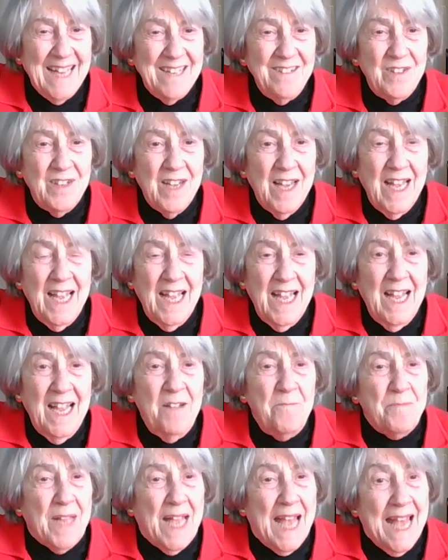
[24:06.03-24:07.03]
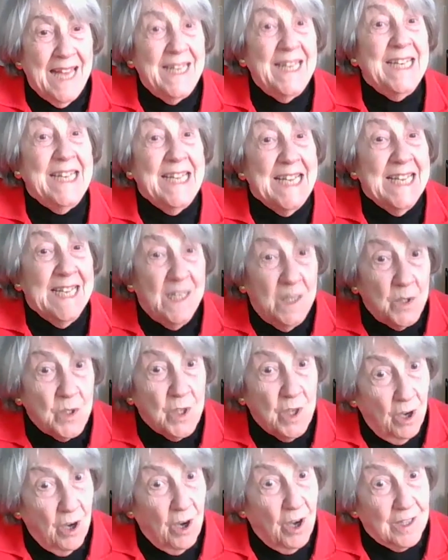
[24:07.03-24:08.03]
And it
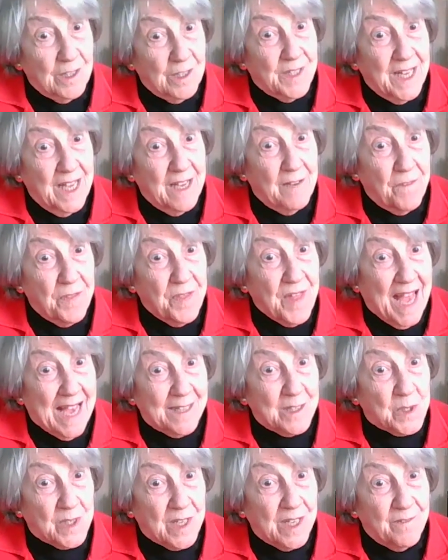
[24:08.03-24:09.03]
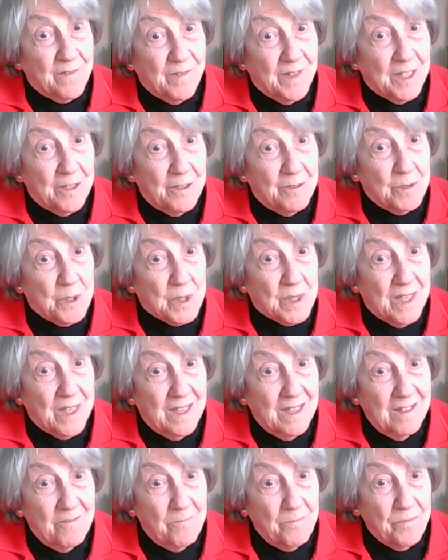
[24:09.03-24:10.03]
is a holiday of Thanksgiving, you
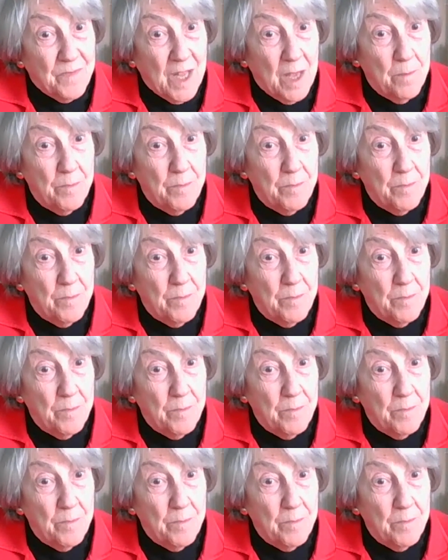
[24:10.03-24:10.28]
see,